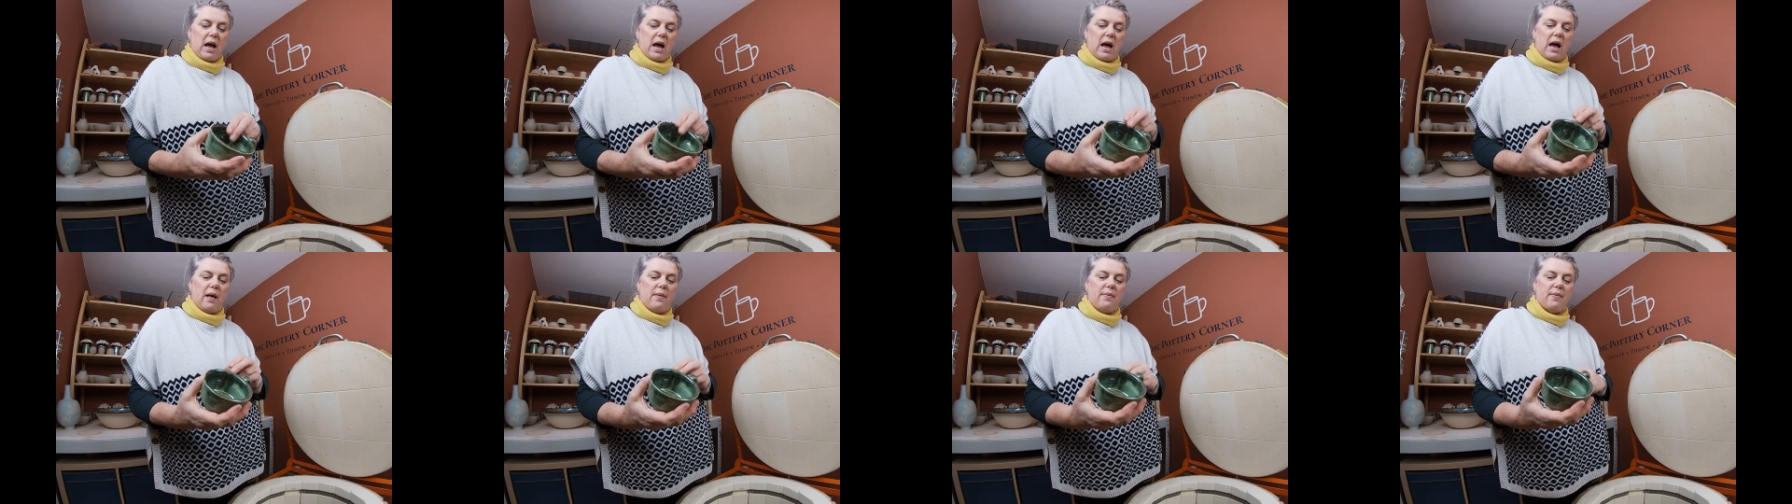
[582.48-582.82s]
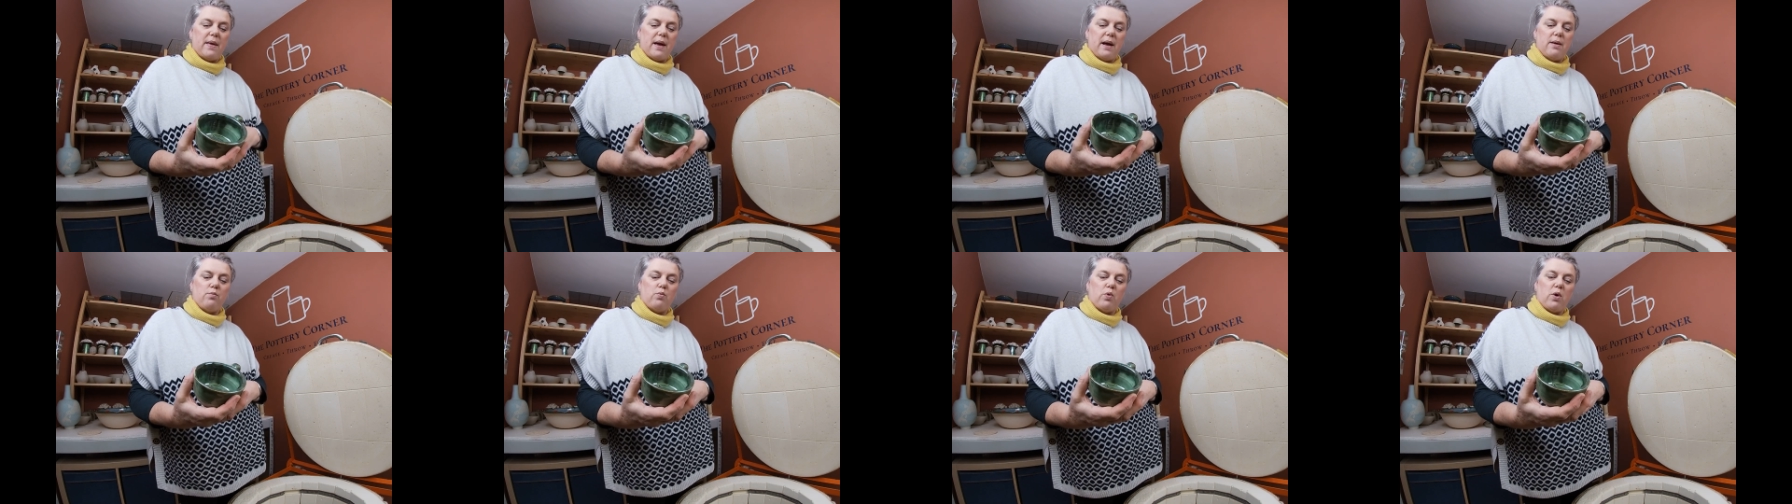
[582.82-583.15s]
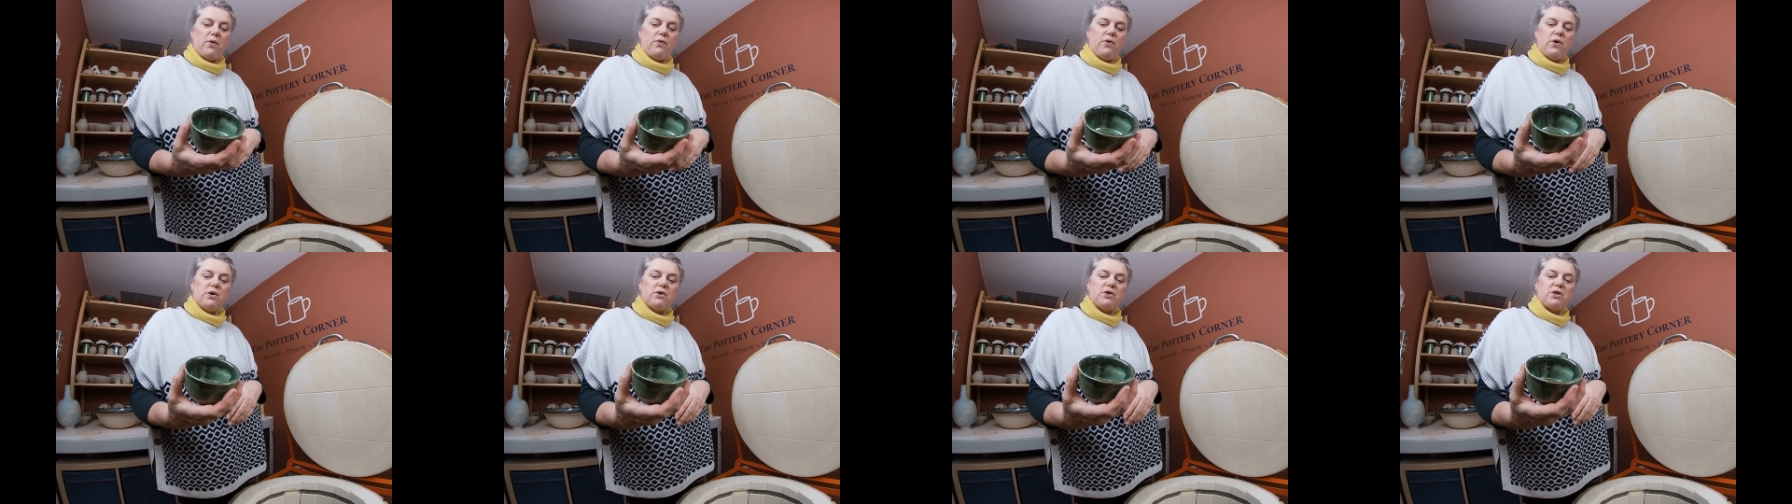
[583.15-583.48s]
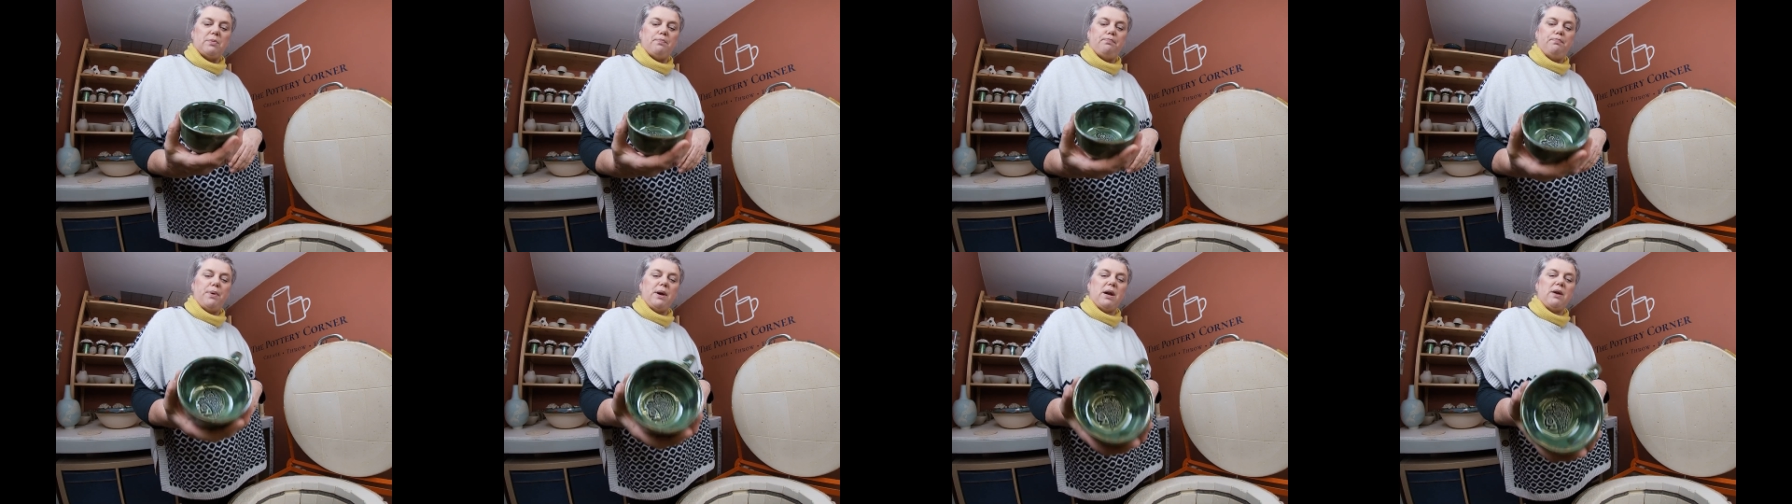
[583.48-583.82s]
And then we've used
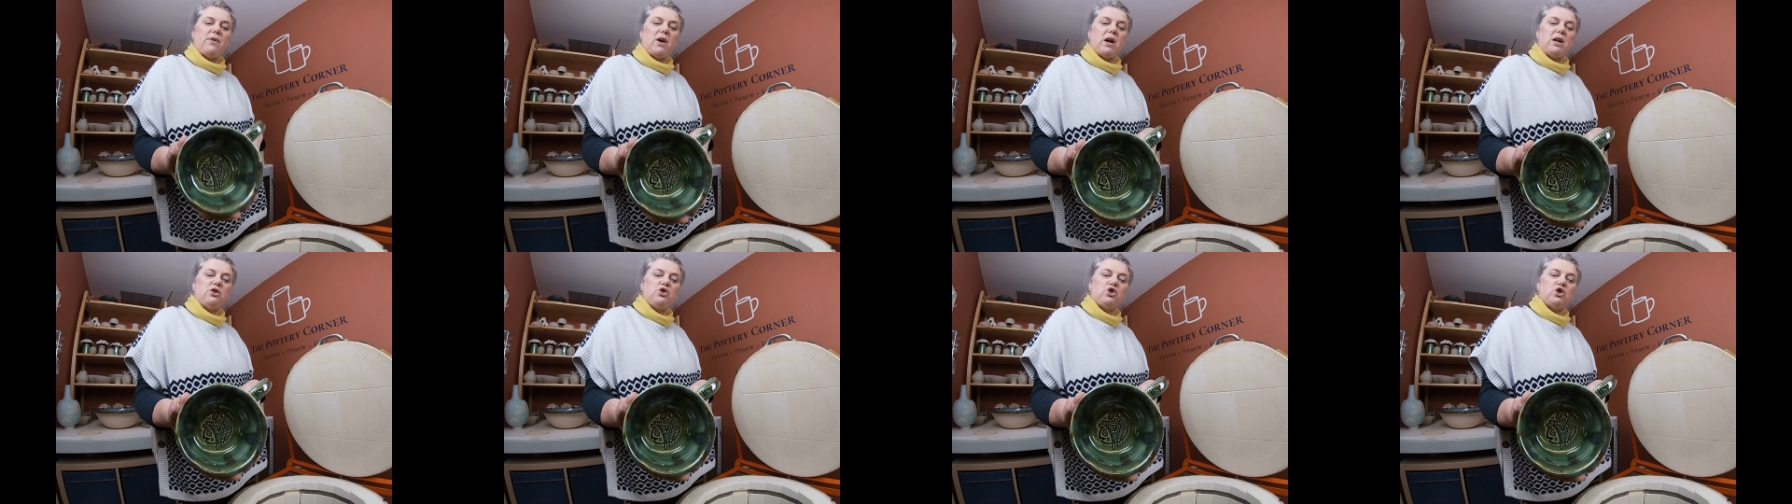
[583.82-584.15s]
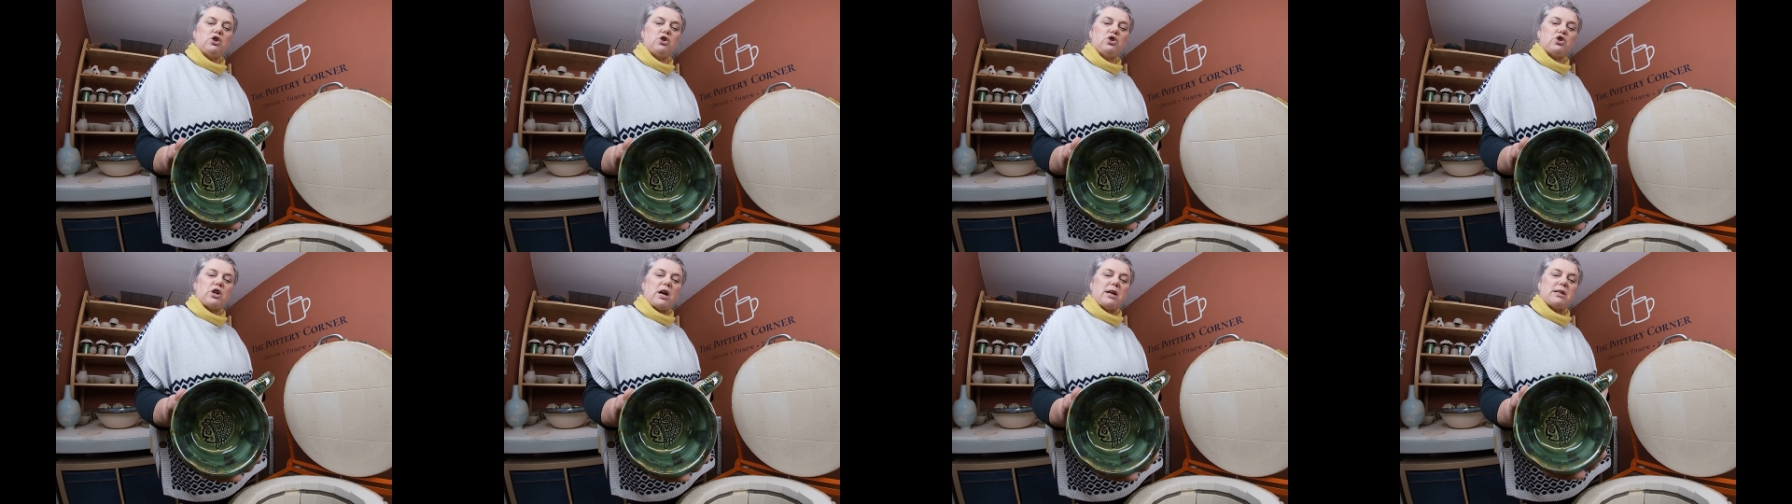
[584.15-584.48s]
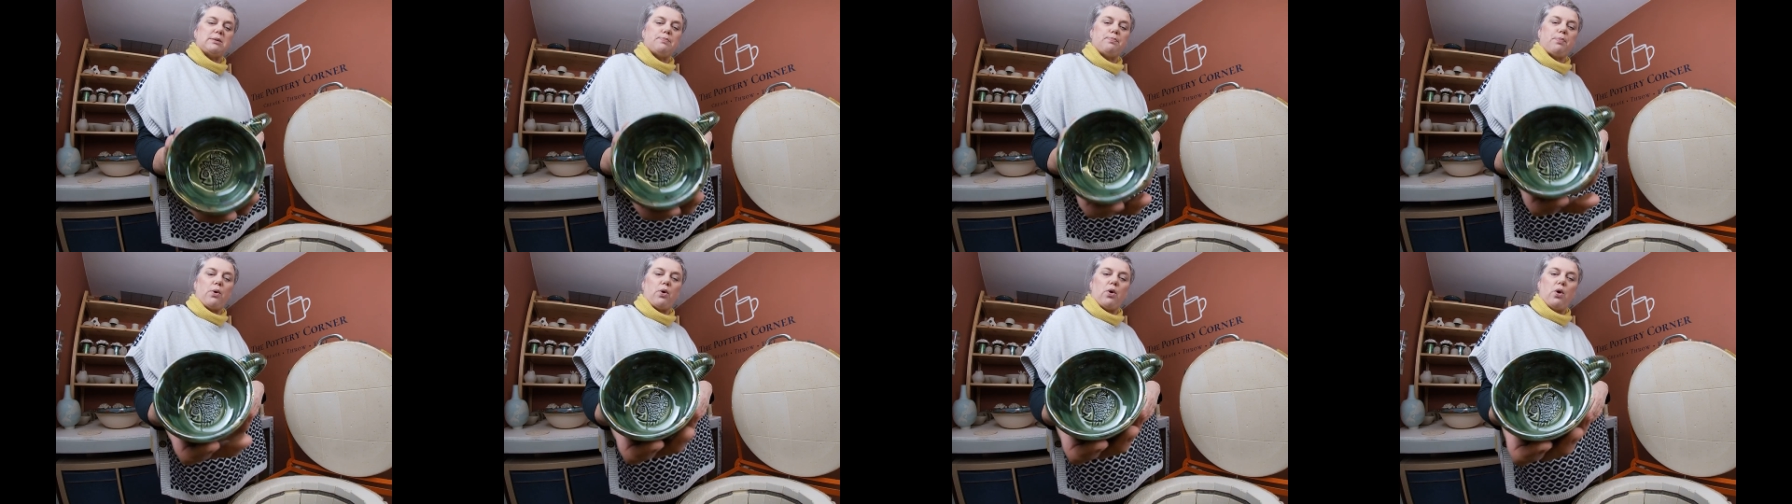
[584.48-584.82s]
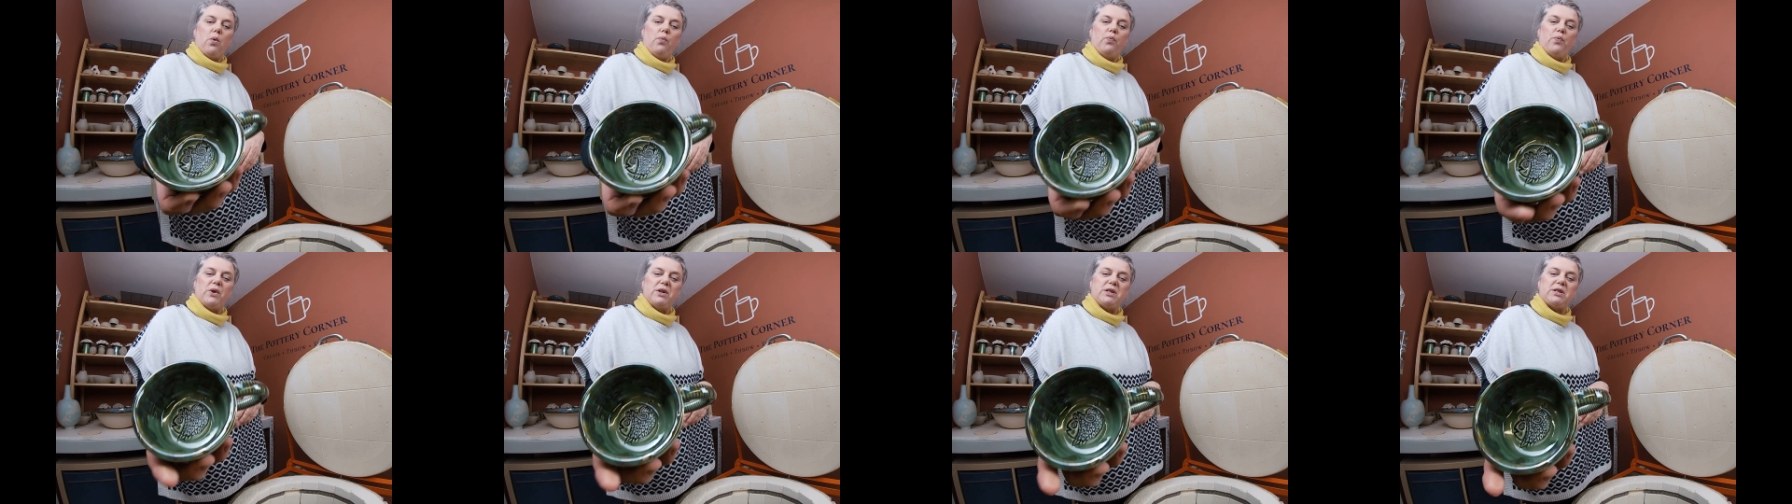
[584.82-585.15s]
a bit of ancient Jasper
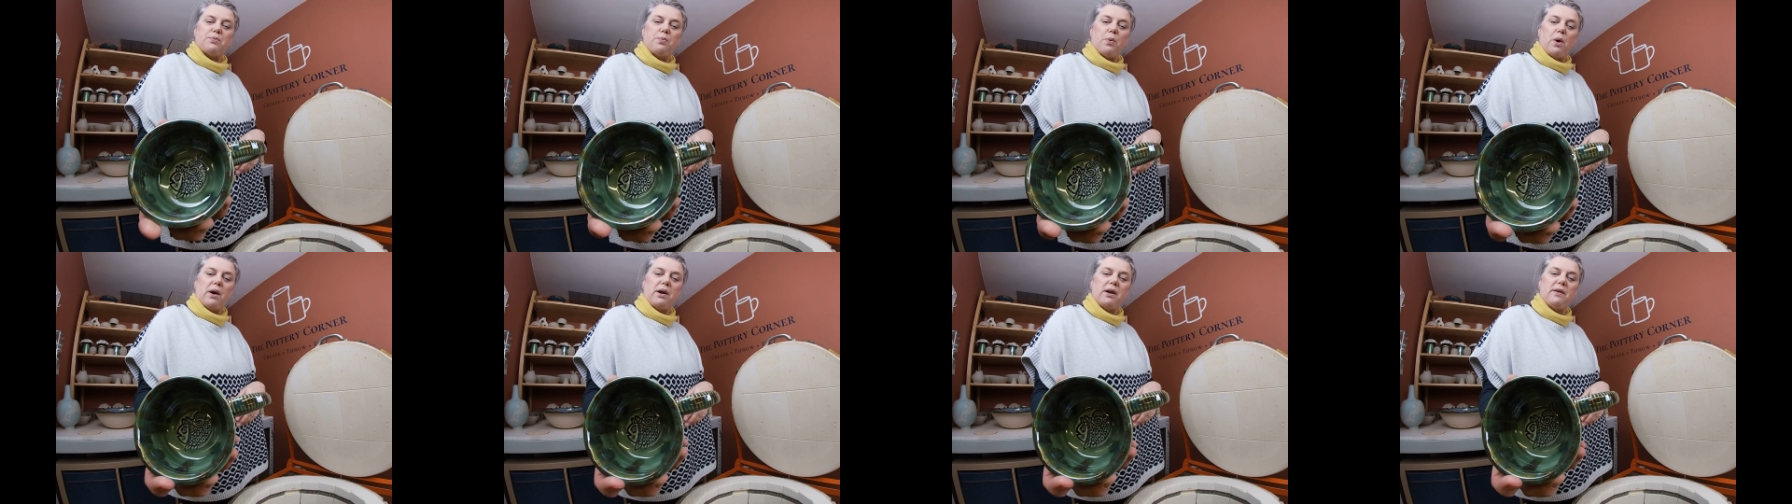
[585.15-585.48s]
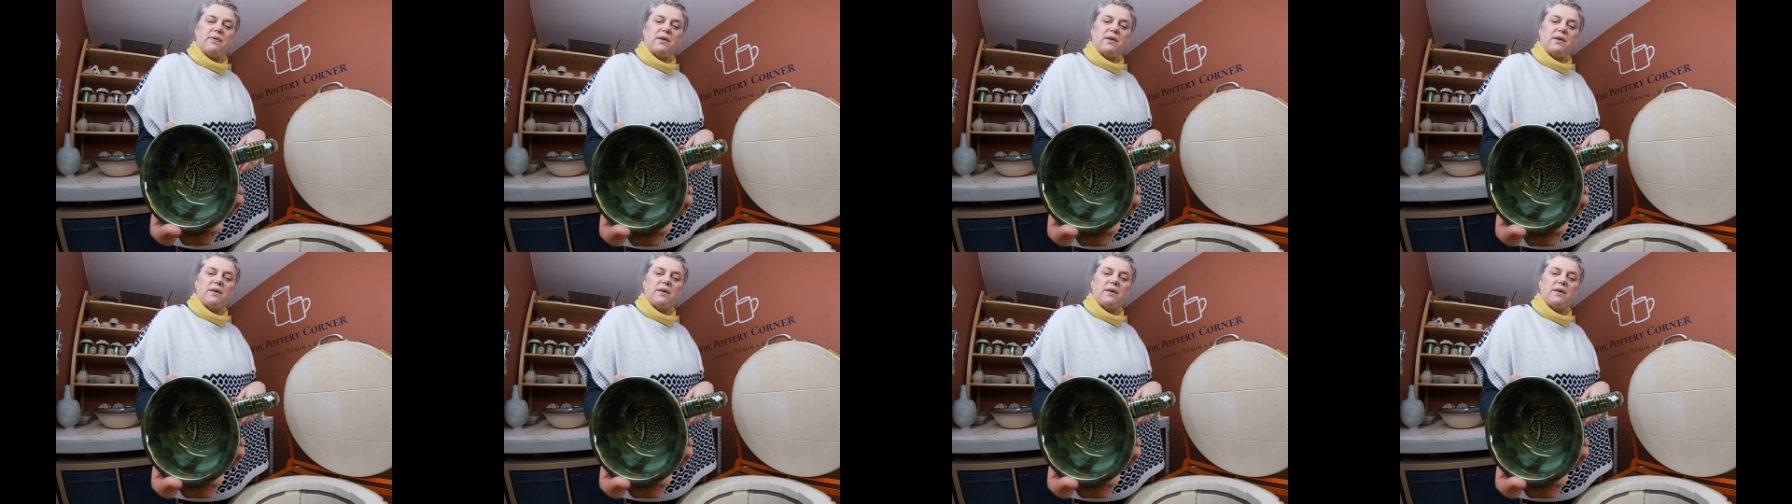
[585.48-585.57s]
on this one,